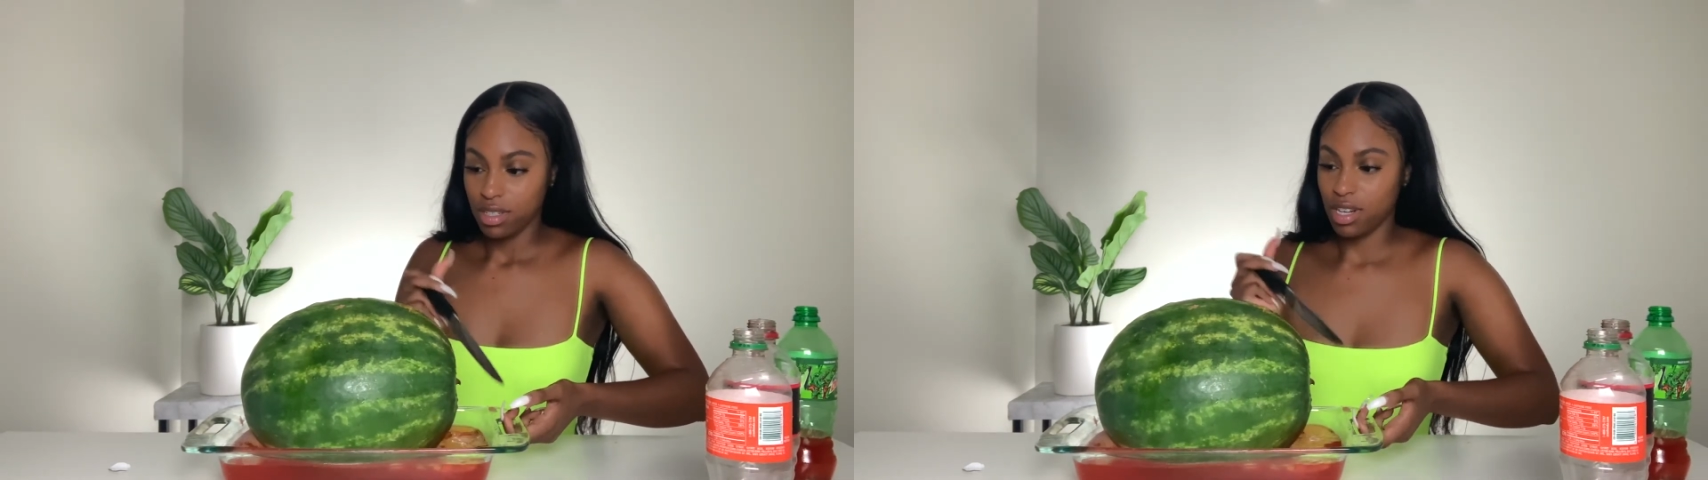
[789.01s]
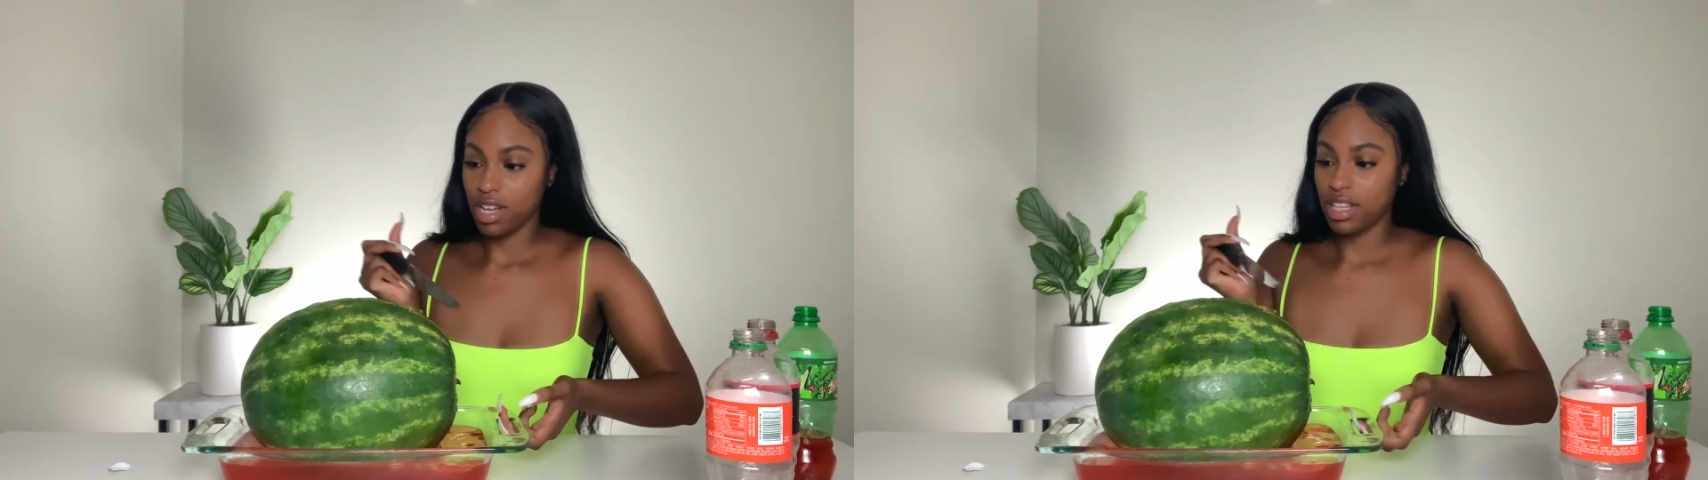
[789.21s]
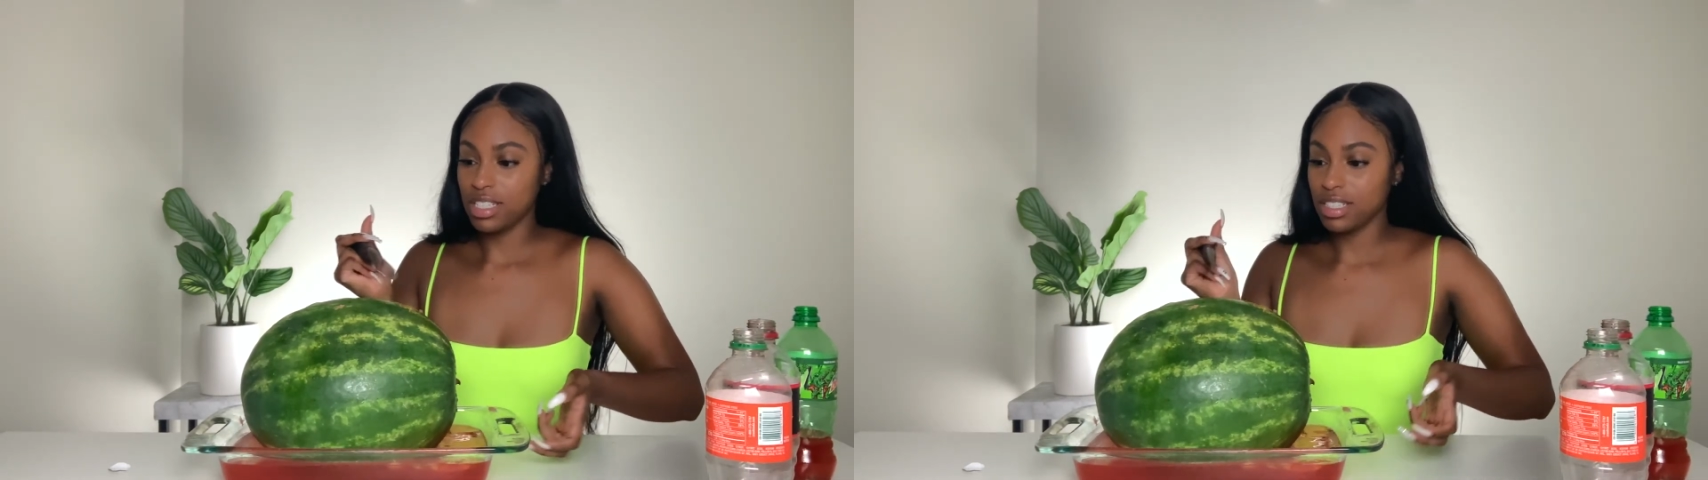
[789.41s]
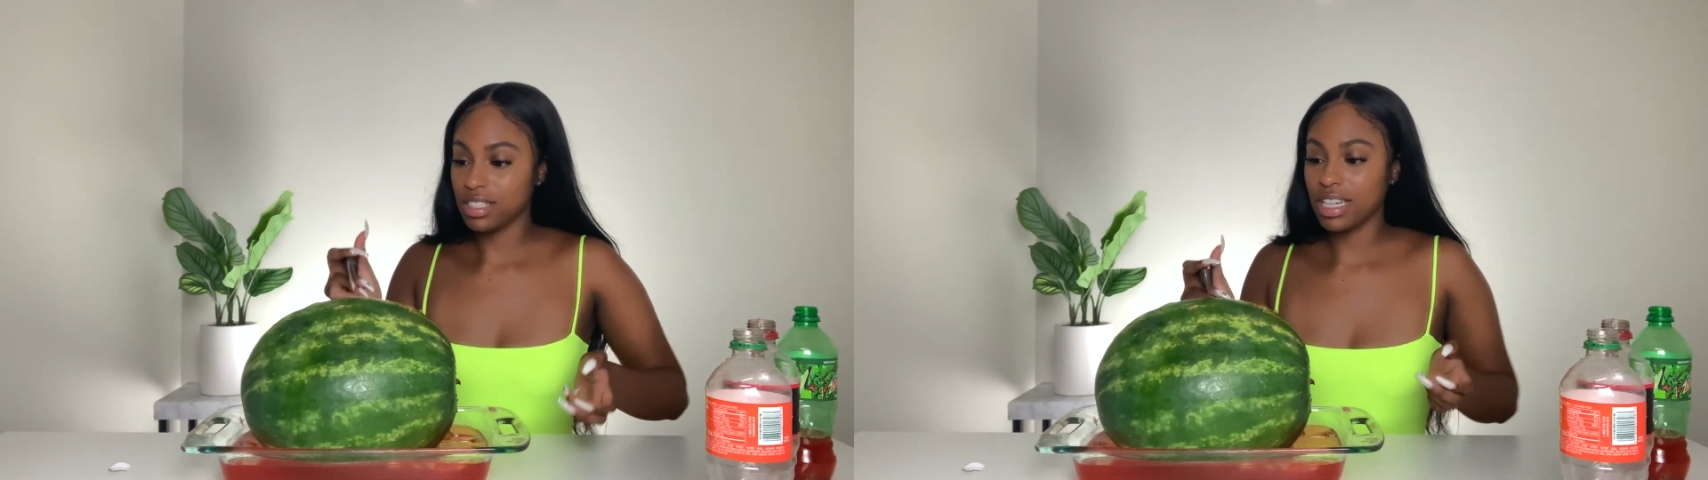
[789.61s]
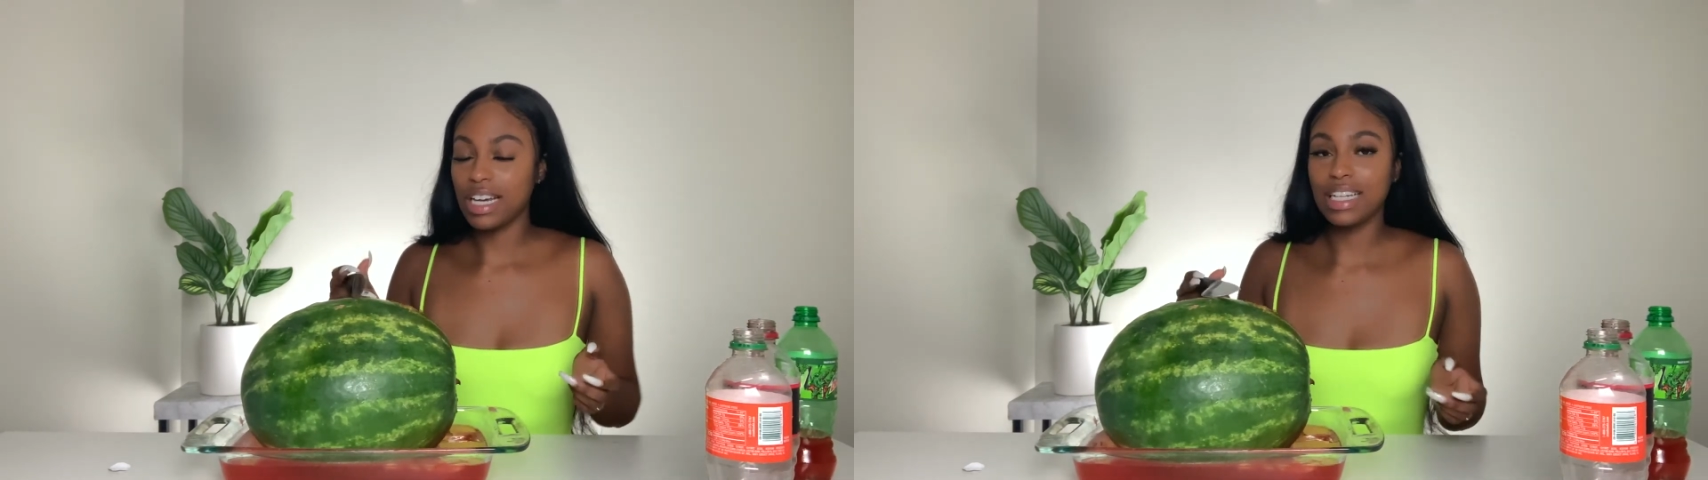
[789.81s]
Now let's
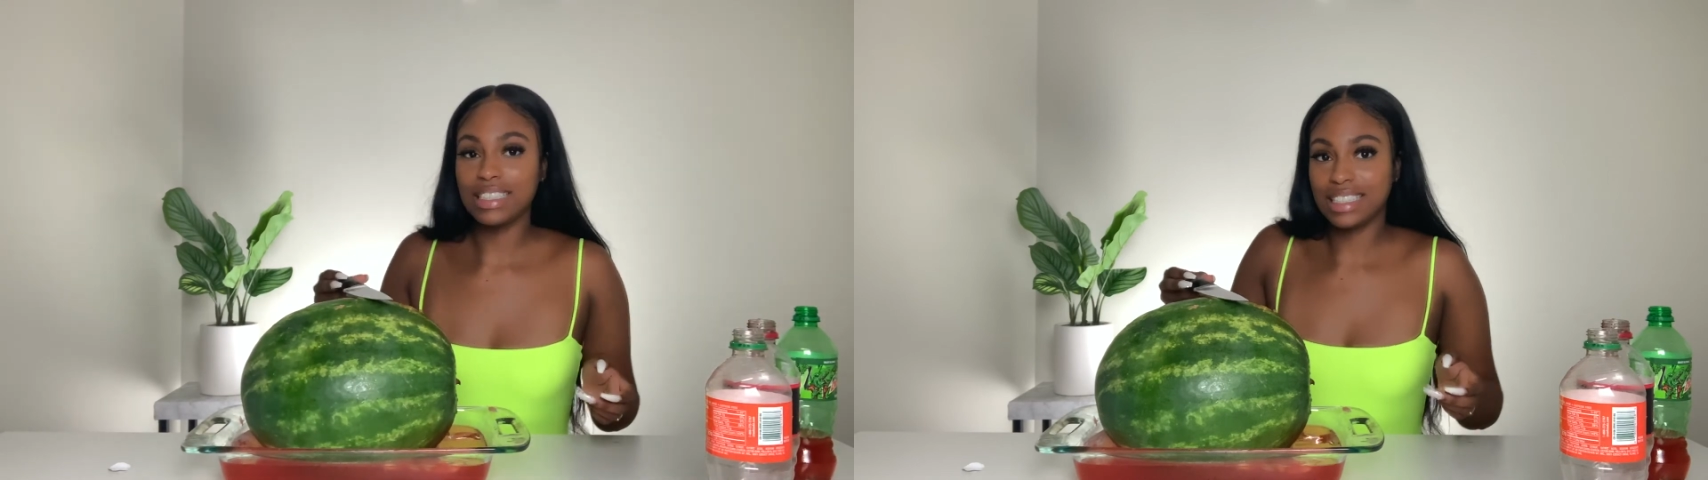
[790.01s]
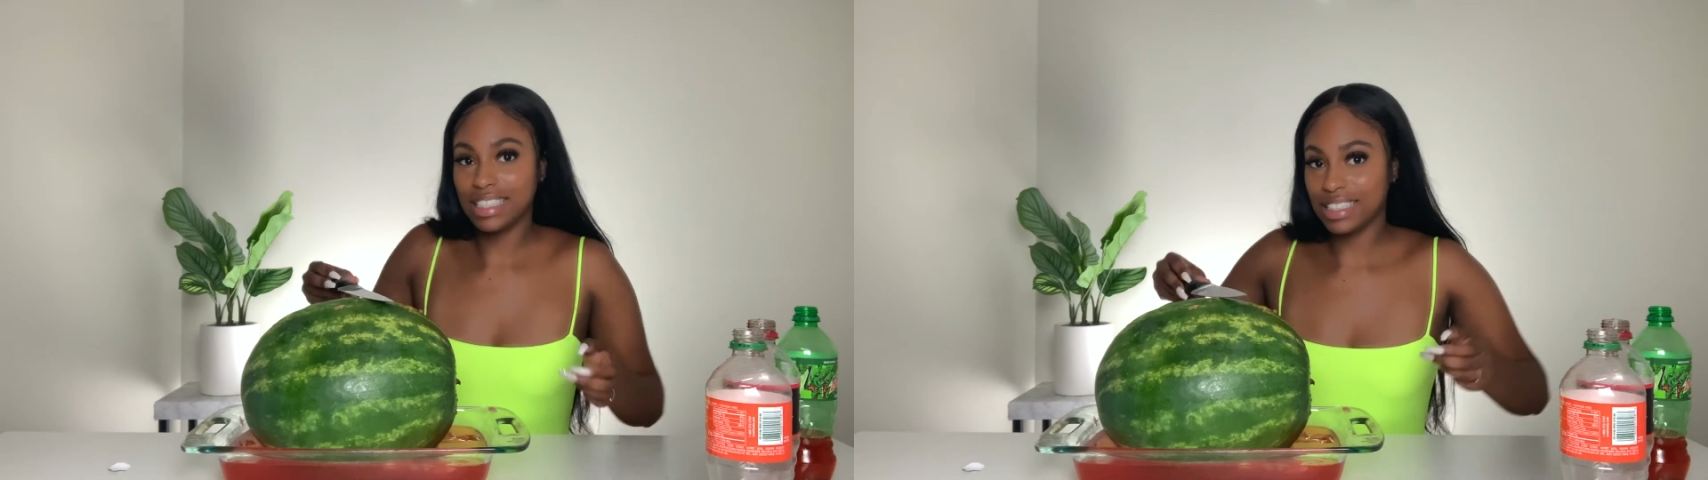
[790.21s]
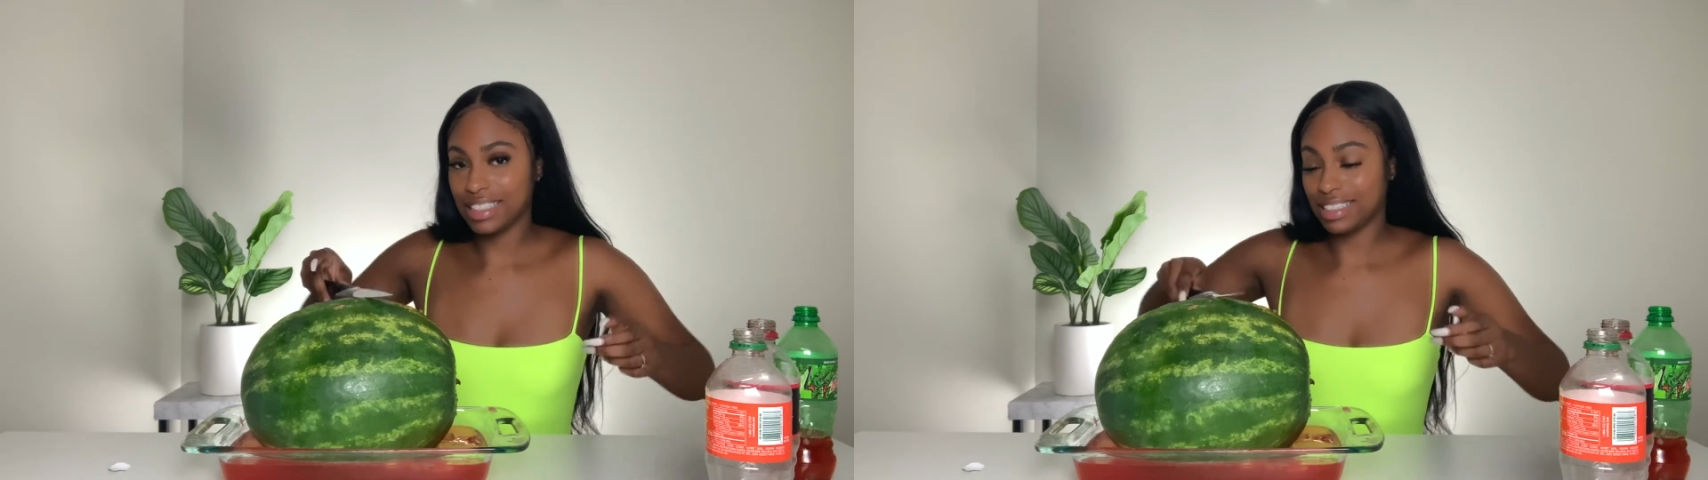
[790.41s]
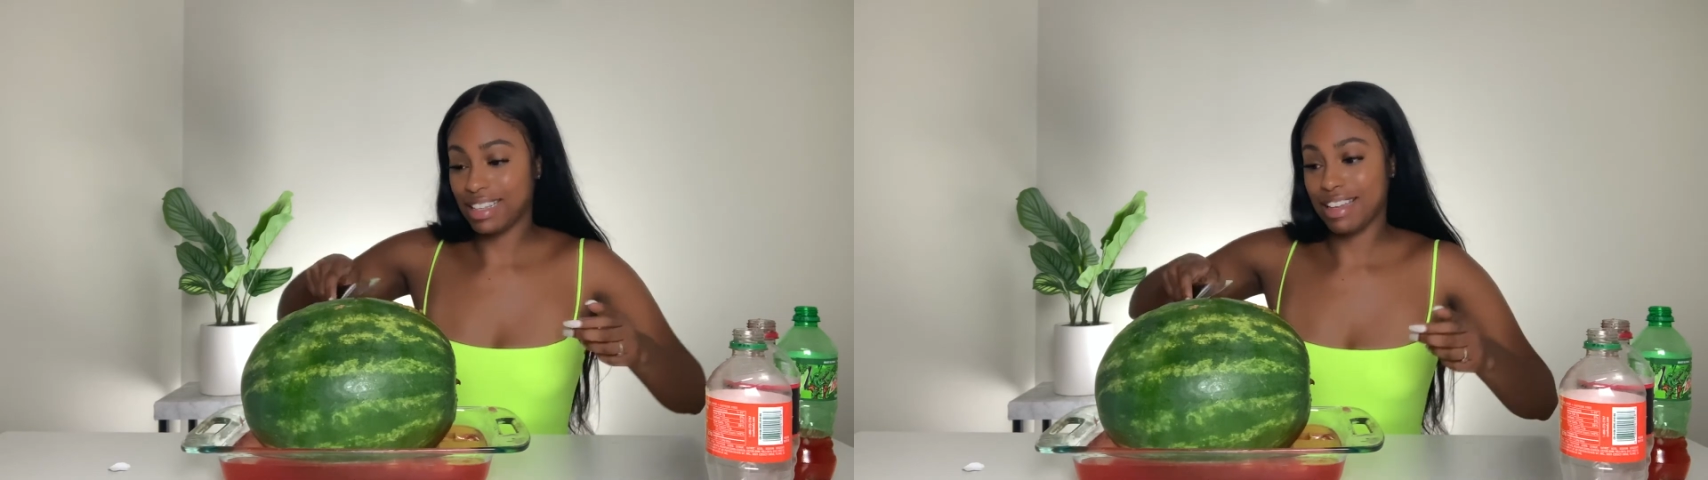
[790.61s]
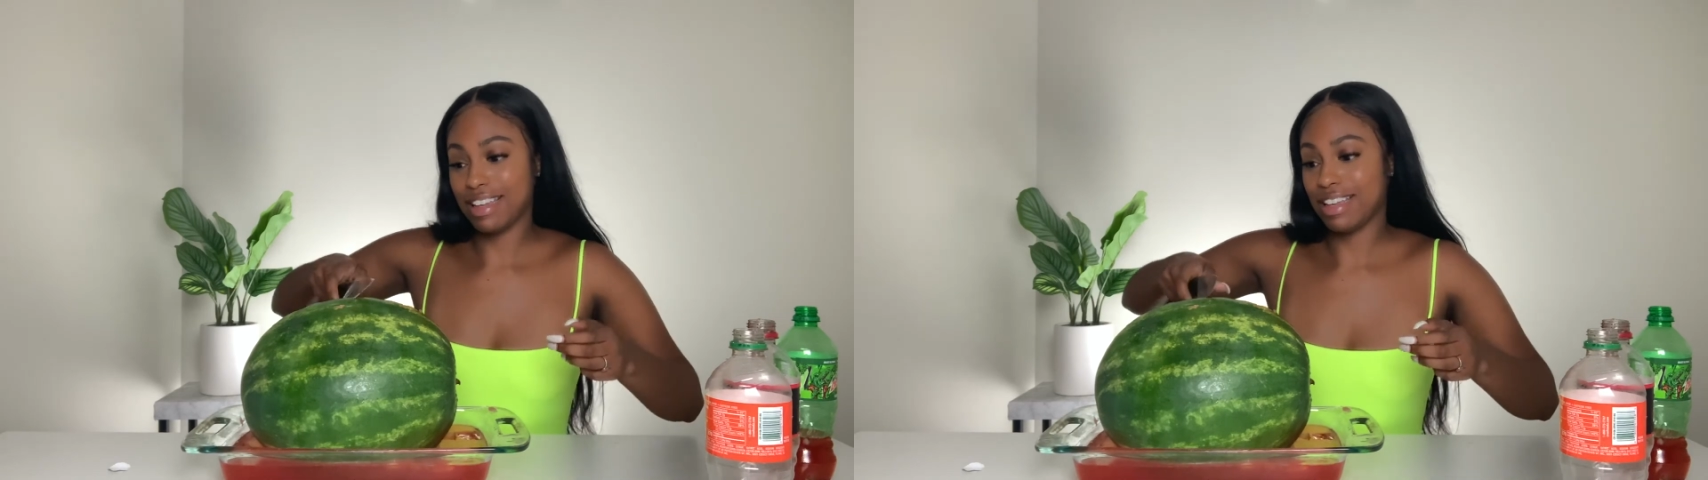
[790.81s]
just cut into this
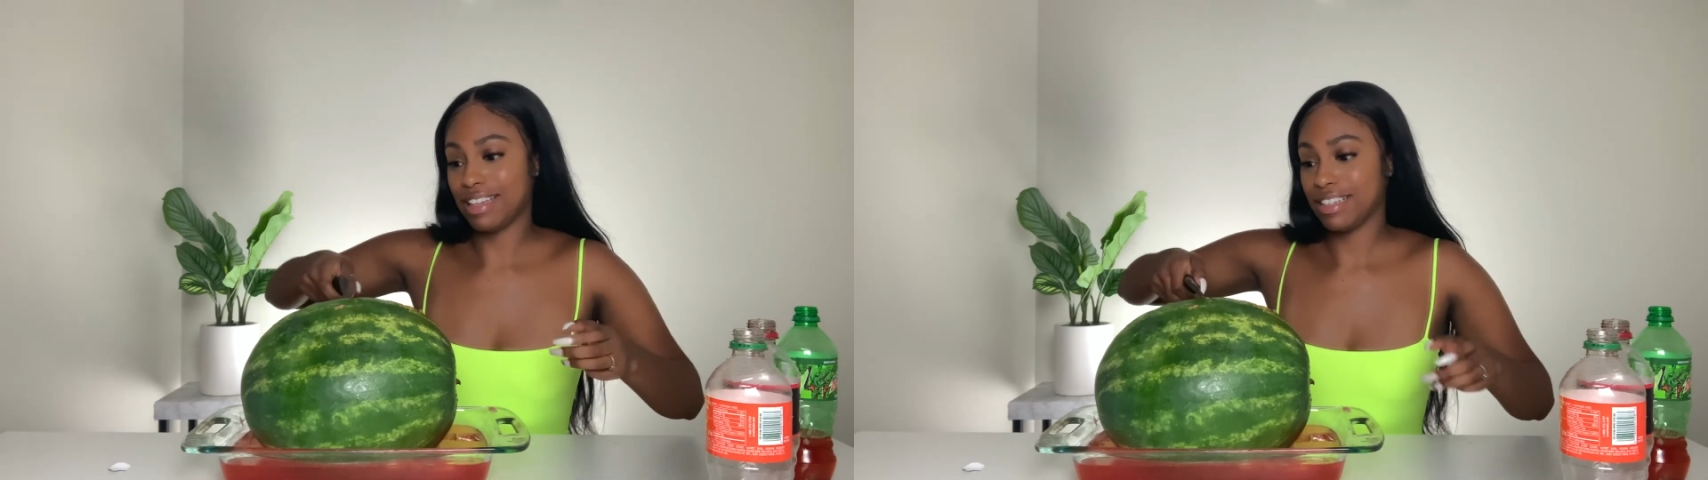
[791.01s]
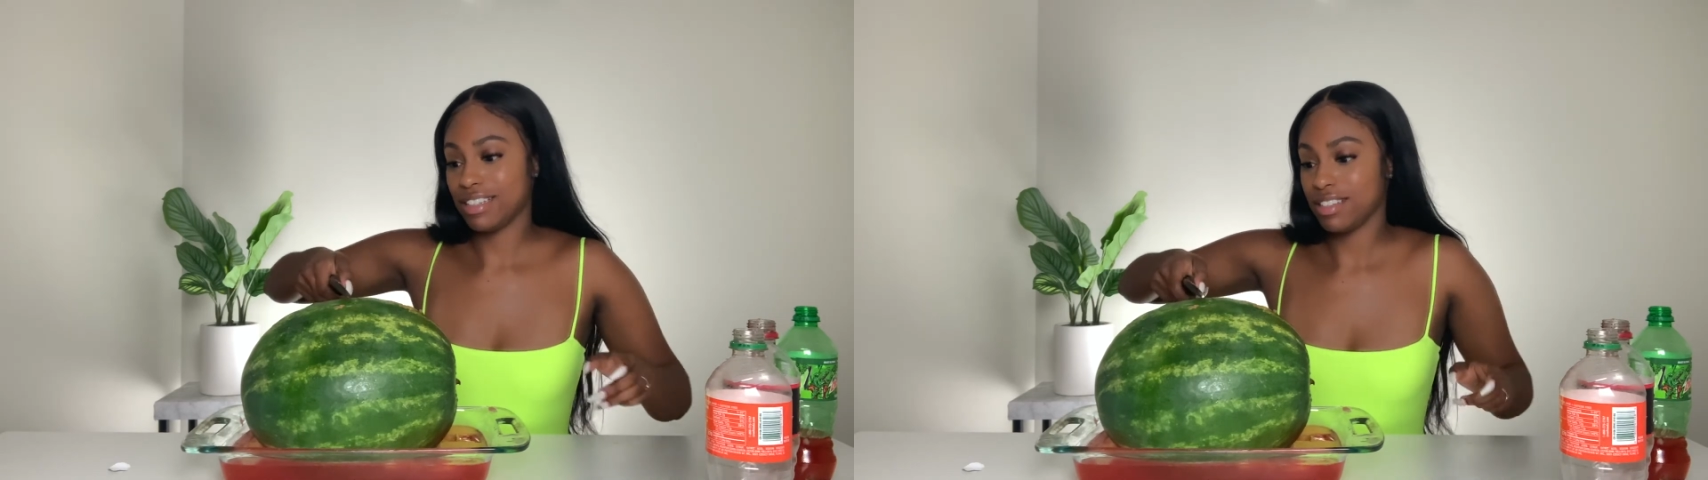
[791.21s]
thing.